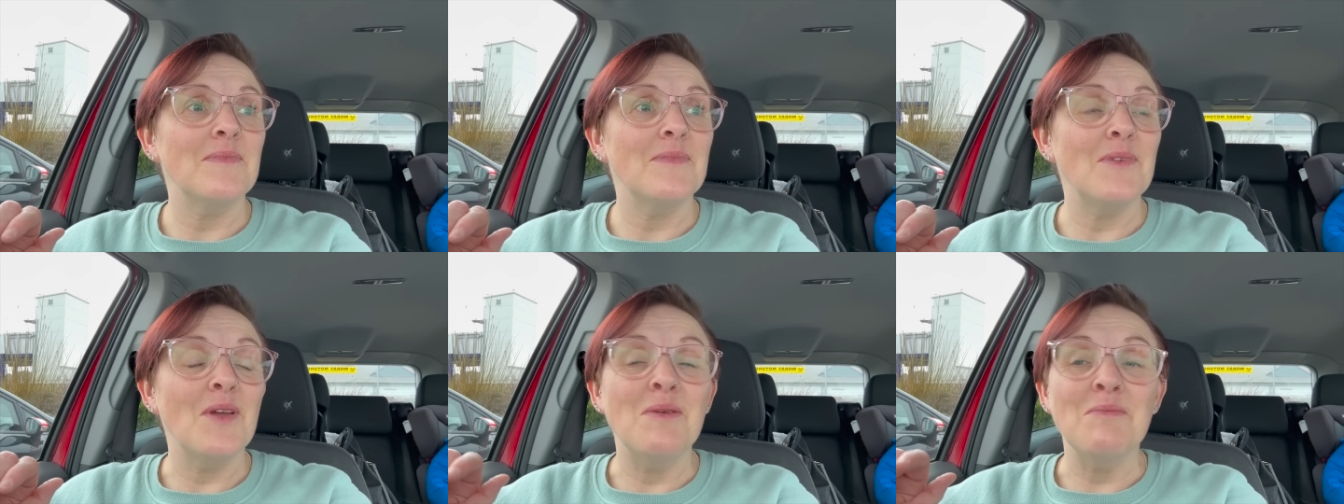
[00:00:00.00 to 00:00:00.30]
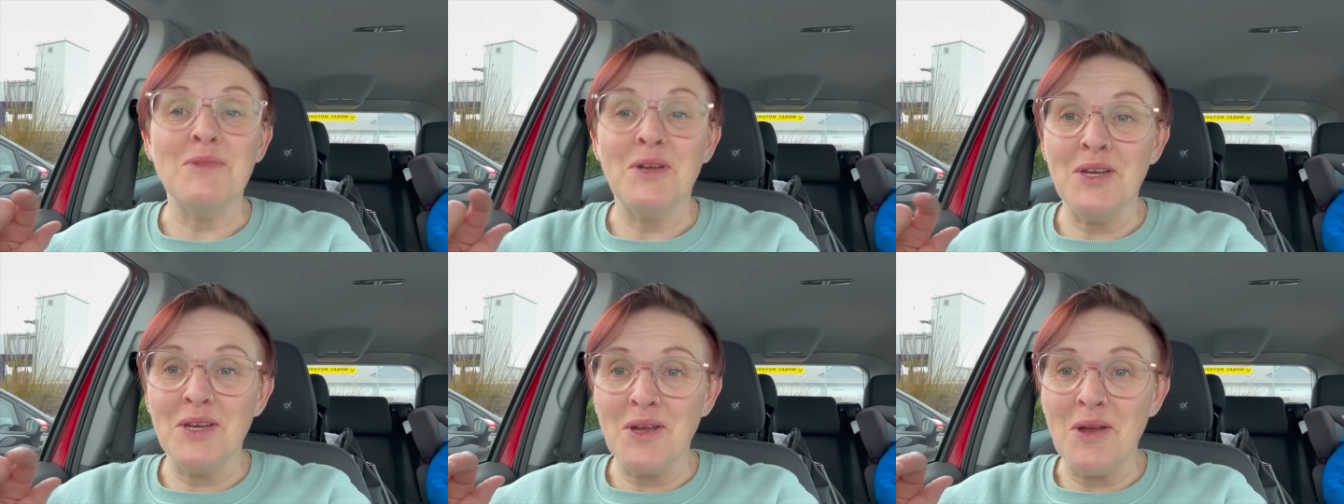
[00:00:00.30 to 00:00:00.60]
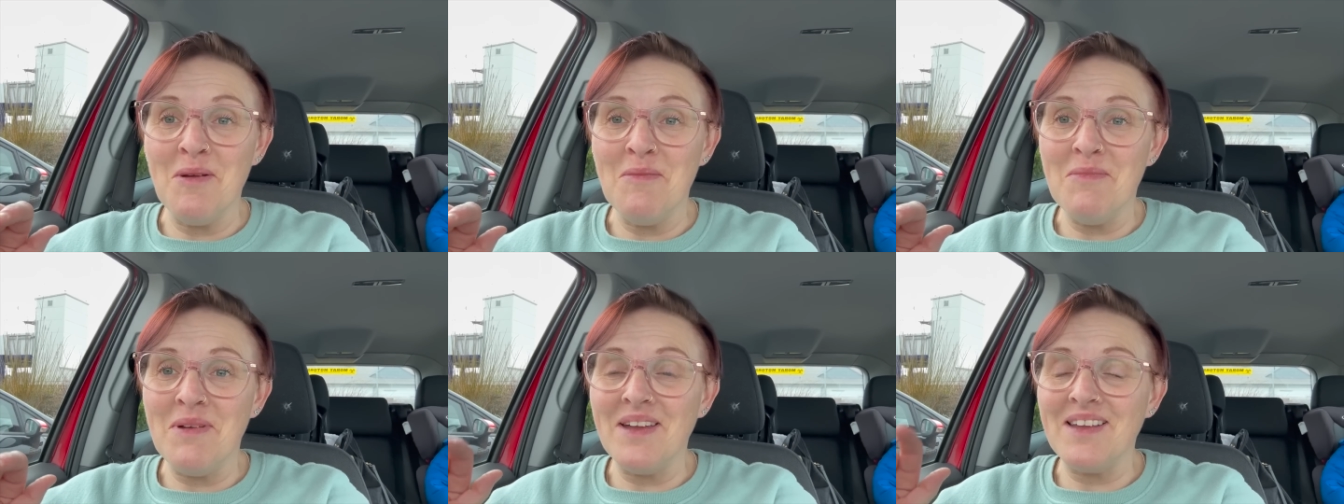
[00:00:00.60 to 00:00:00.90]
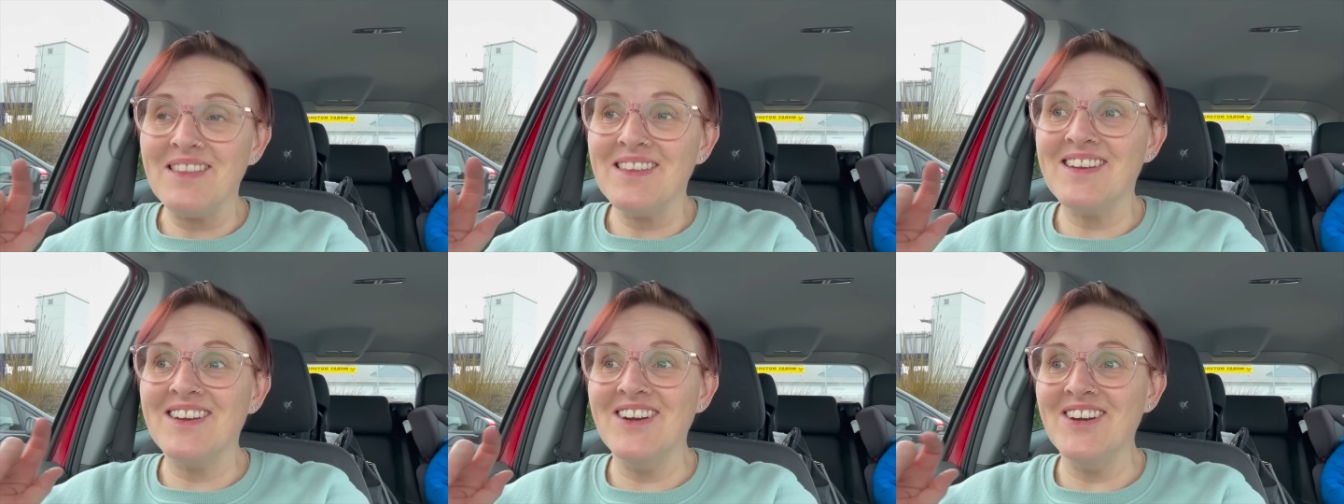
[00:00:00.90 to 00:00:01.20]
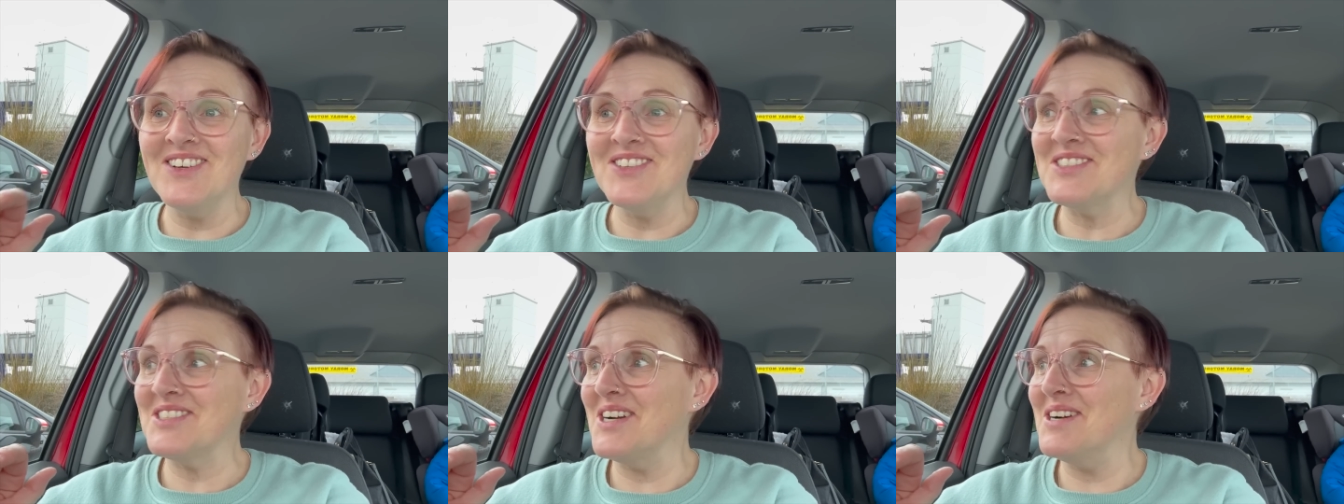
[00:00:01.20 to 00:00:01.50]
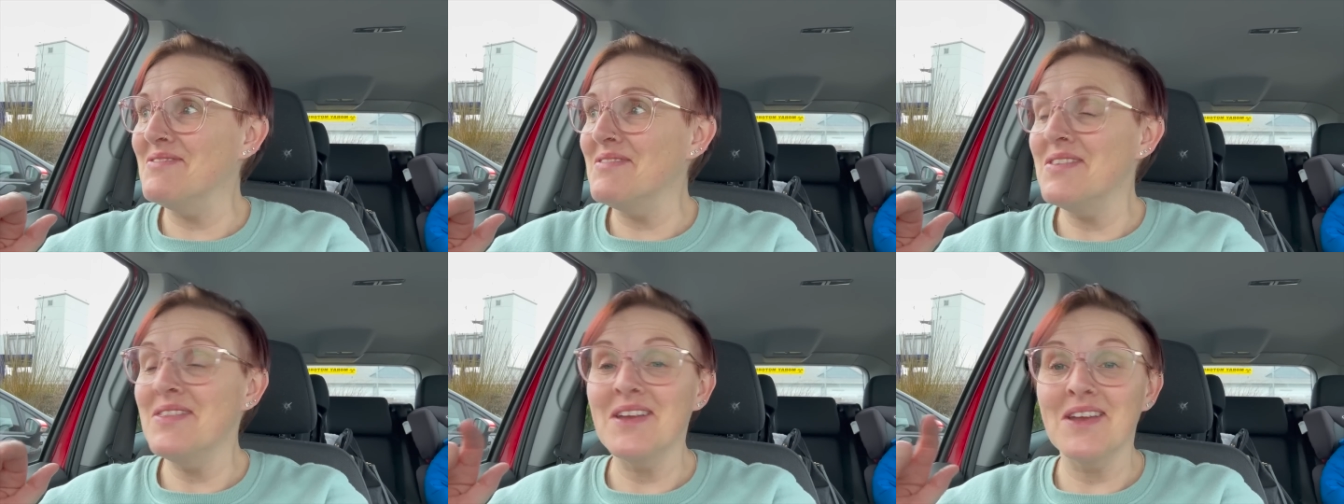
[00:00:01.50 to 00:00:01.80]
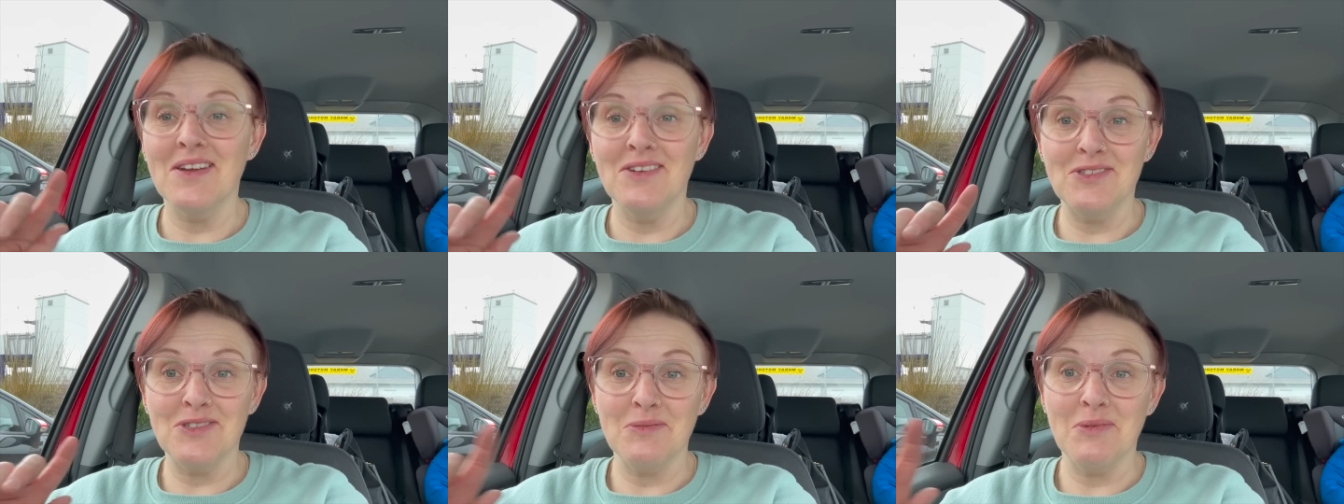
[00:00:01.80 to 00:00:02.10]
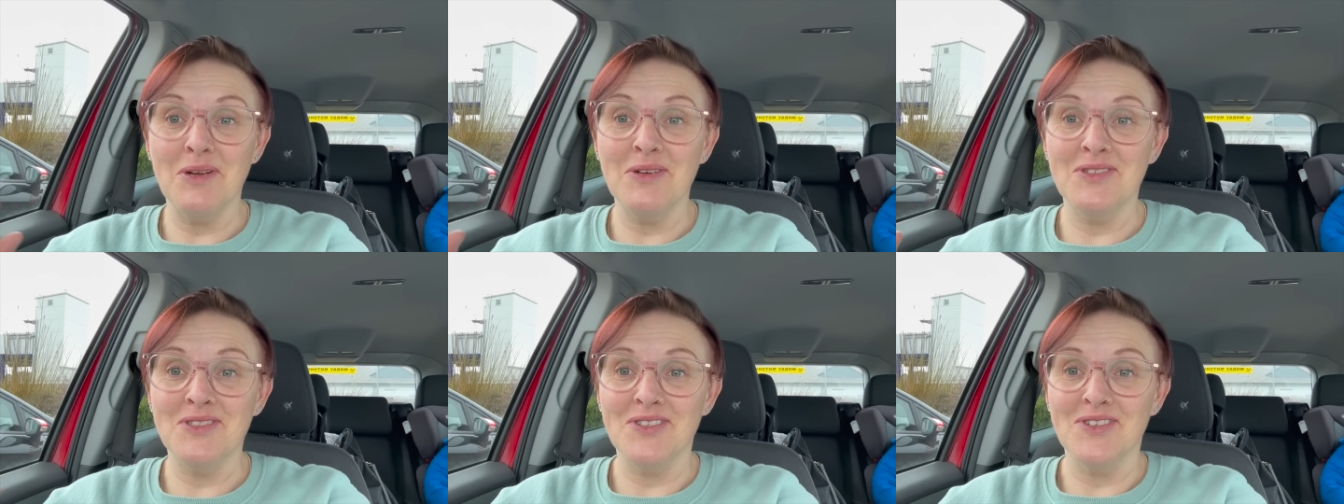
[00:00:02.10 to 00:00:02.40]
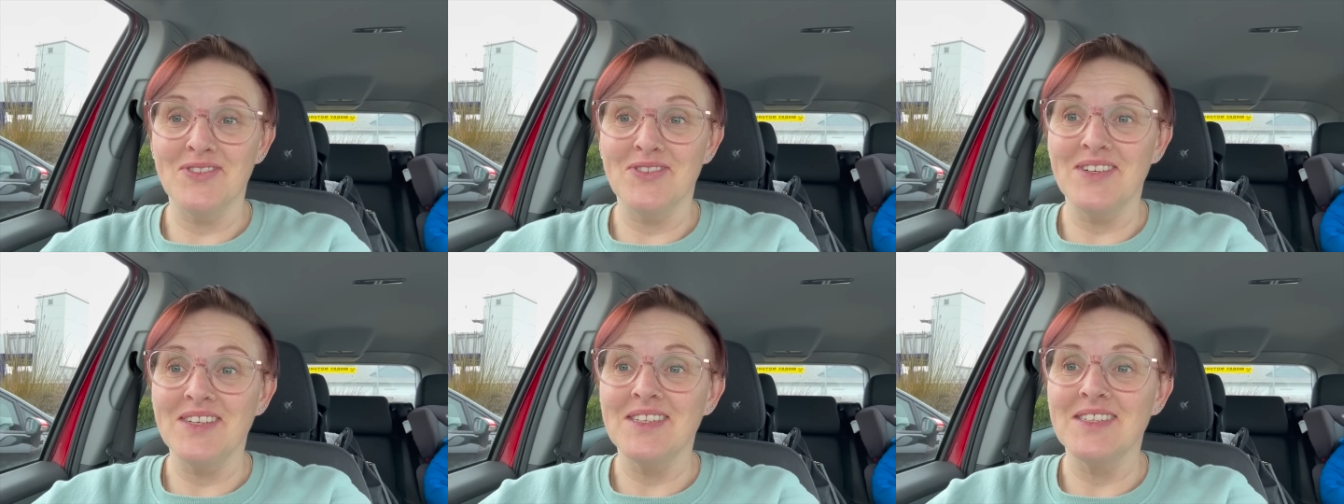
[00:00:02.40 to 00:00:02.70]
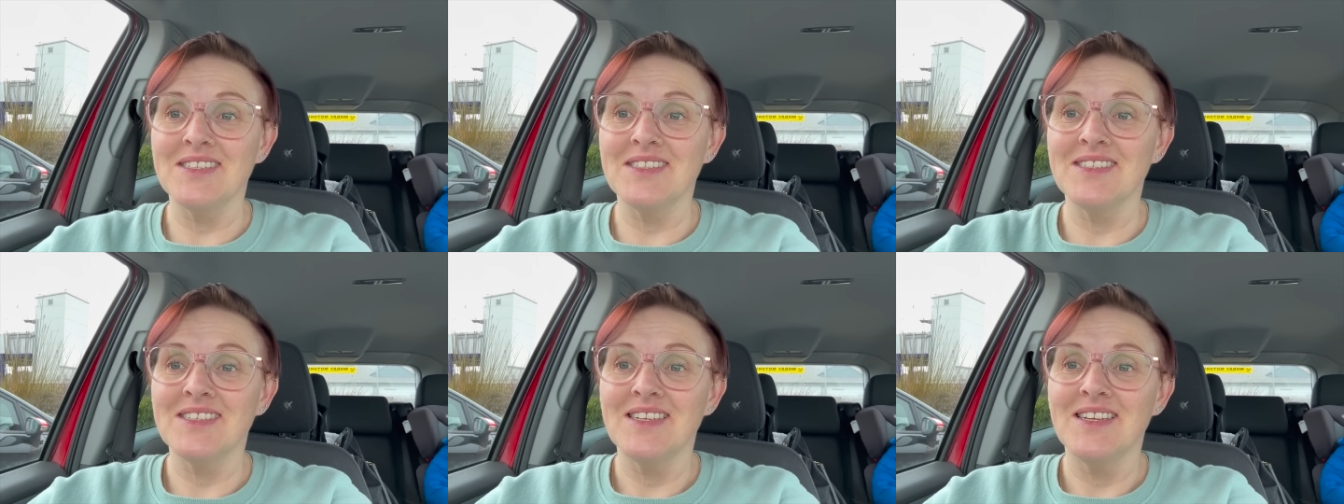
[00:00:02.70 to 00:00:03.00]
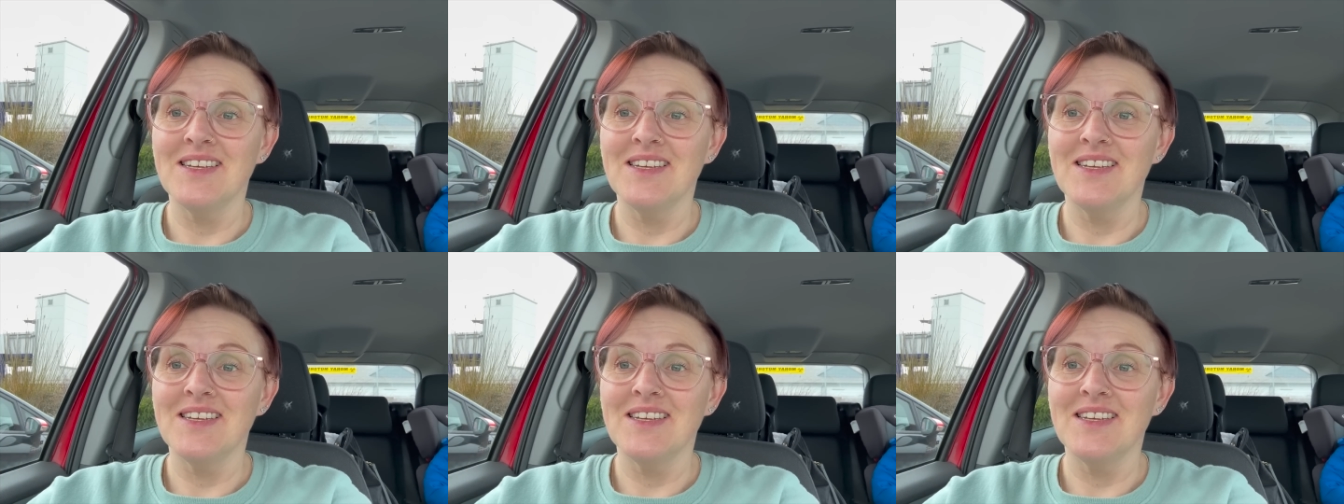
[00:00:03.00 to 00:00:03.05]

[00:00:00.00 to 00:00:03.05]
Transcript: I'm gonna go and pick the girls up and then go to the post office.